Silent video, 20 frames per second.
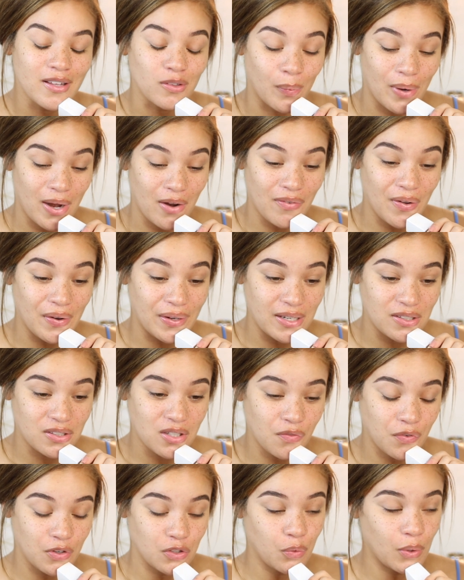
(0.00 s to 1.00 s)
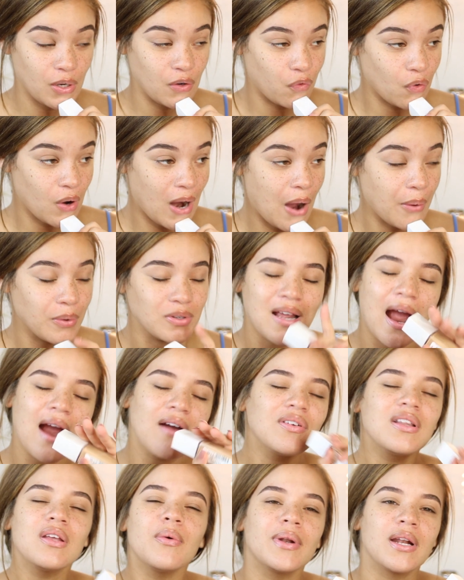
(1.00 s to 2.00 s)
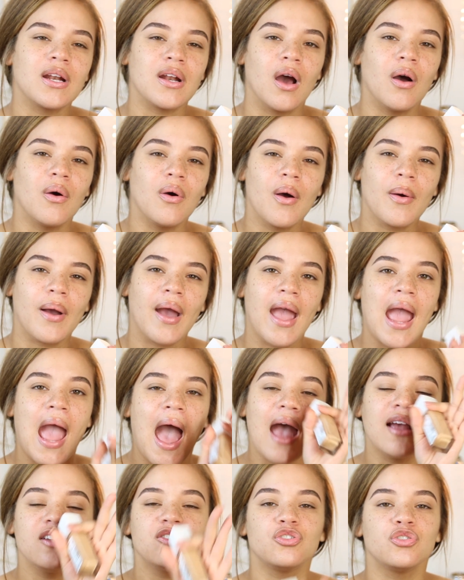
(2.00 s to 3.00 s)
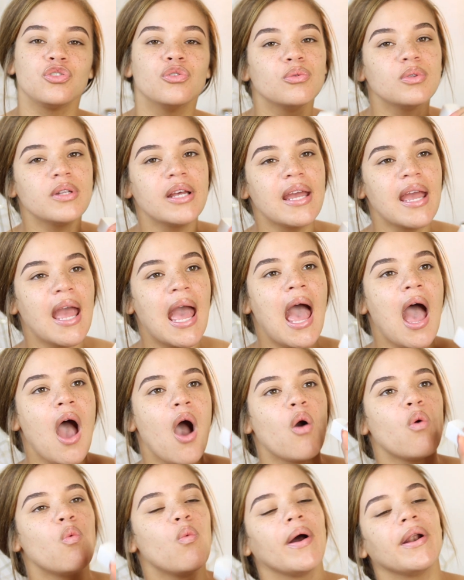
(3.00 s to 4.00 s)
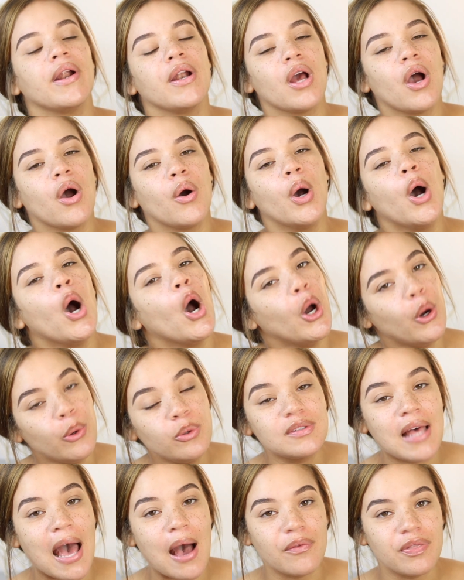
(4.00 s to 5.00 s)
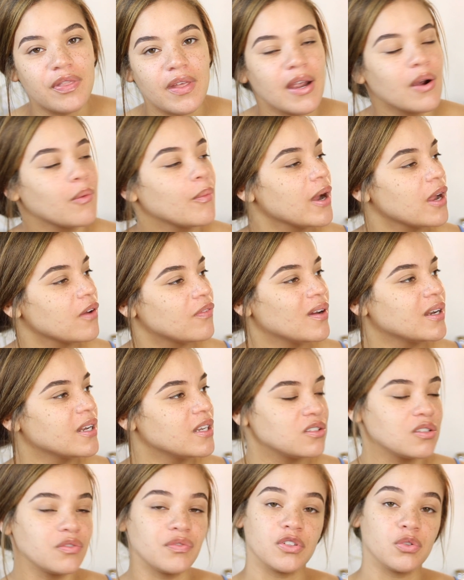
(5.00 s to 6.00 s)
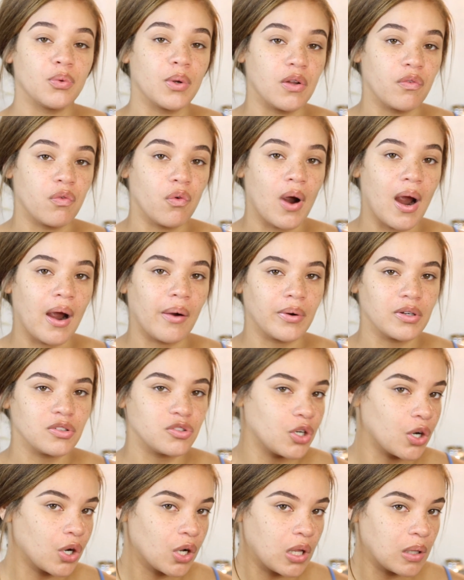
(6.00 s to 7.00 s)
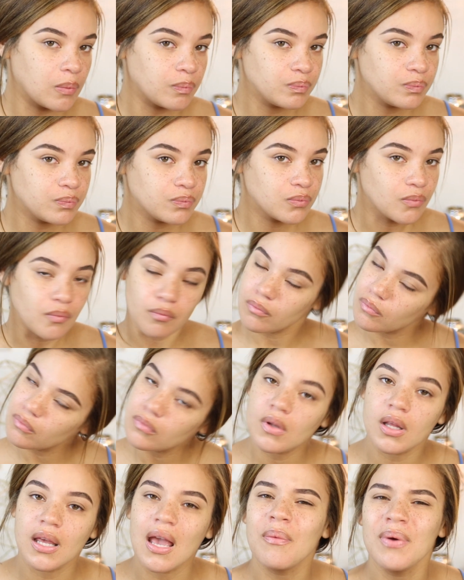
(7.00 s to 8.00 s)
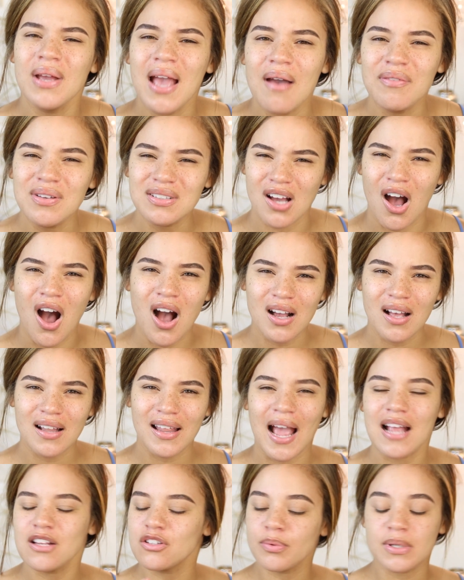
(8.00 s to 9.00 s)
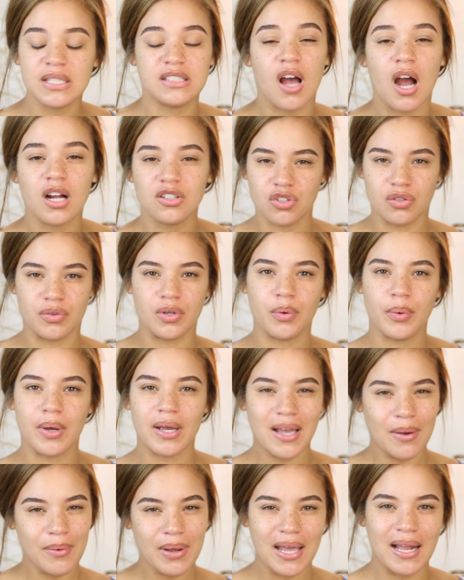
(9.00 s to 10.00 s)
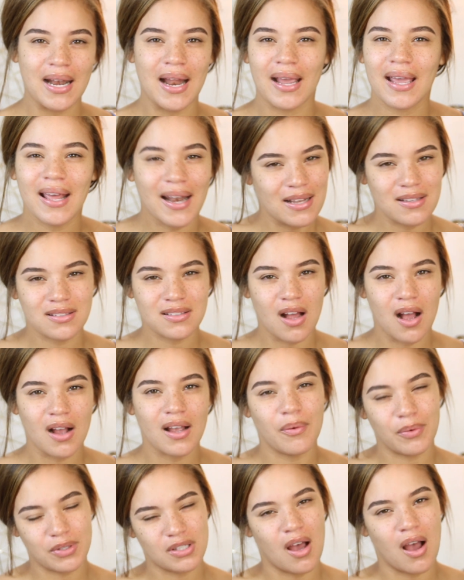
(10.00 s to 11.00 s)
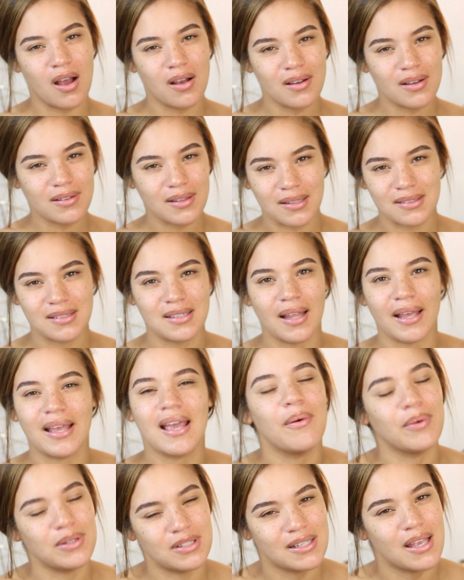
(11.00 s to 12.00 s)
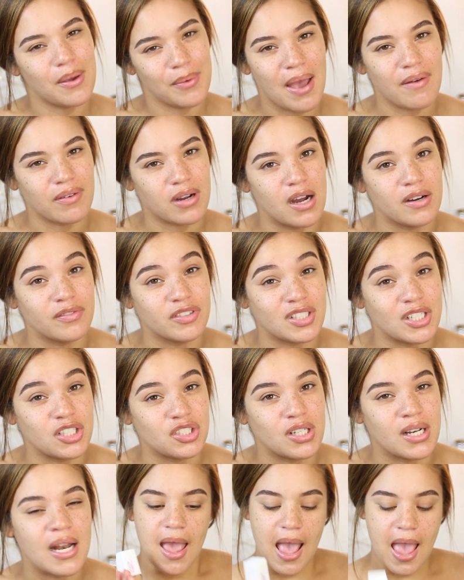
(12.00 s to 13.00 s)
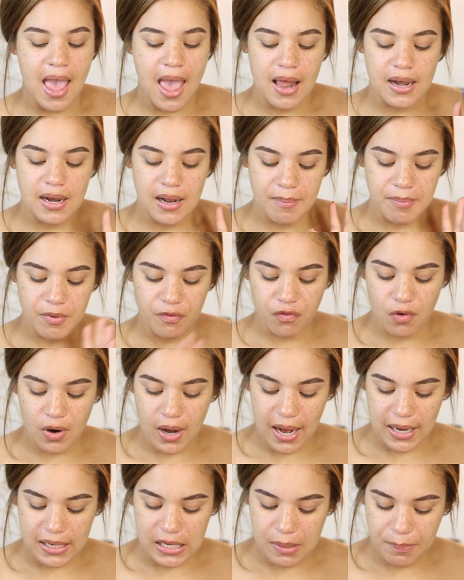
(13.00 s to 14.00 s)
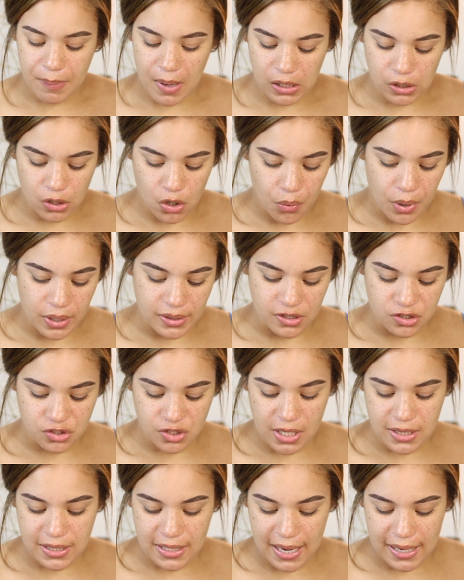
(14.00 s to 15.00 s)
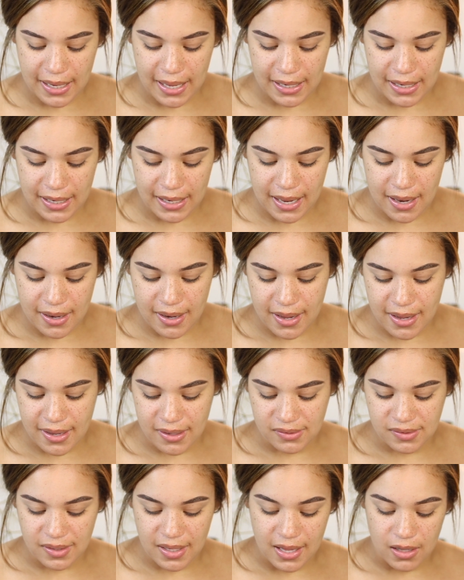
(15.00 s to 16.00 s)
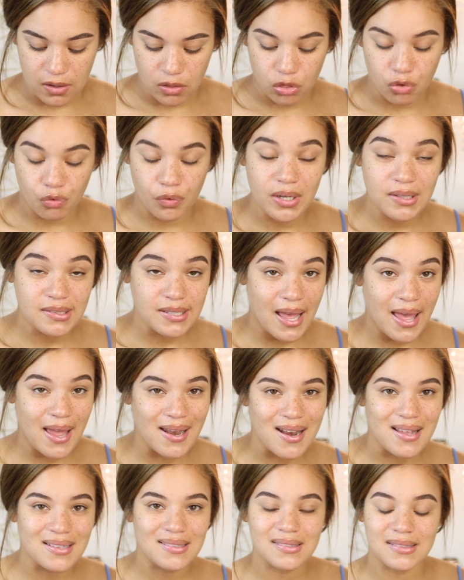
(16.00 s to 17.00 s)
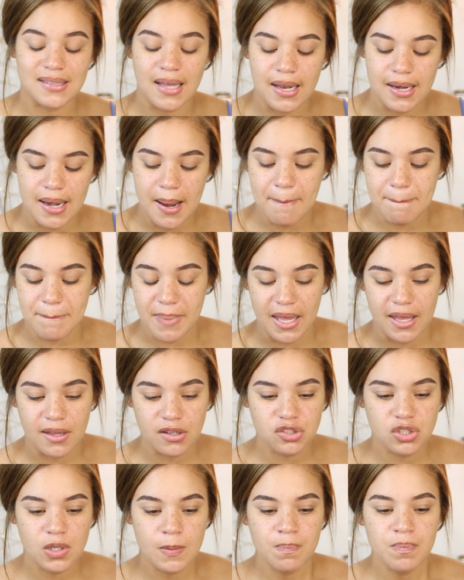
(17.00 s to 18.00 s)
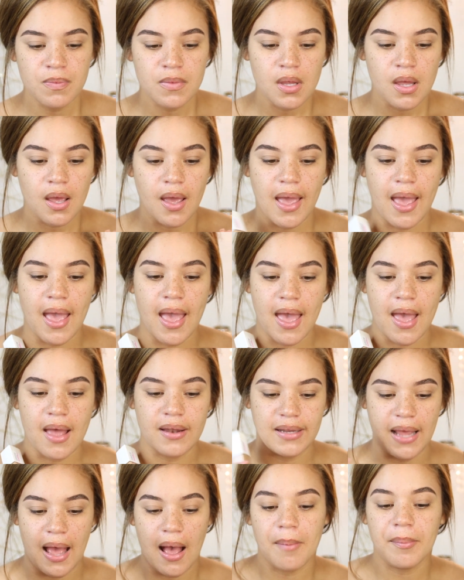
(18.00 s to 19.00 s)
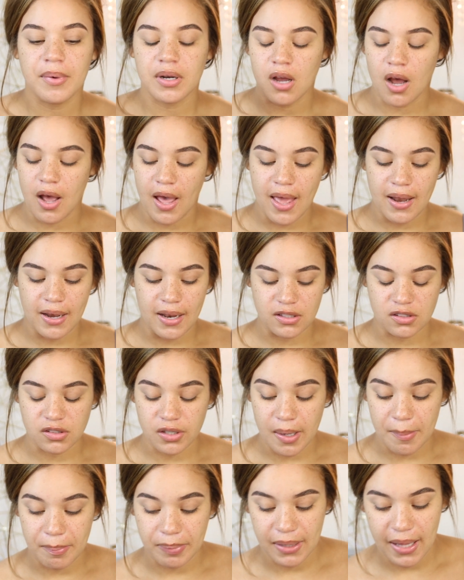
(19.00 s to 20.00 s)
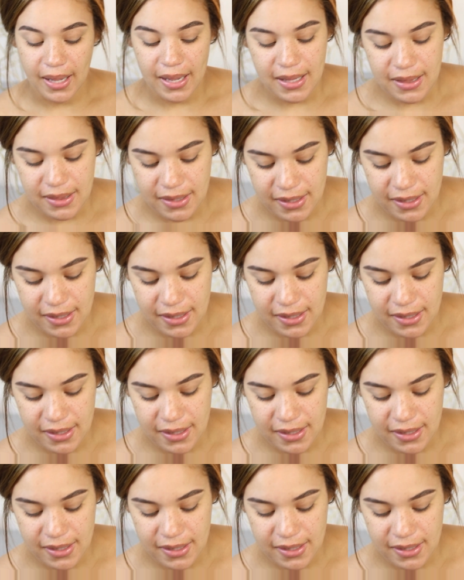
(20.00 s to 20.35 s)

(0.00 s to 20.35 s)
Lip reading: is wearing foundation for 24 hours? I really want to know, okay? I truly want to know who's out there wearing foundation for 24 hours, girl. Can we have a talk? Like, I just want to talk to you real quick. Can I just talk? Can we talk? That's it. Like, can we have a conversation? And before I keep on going, the shade that I get it in is in 310 Sun Beige. And yeah, I'm going to go ahead and start applying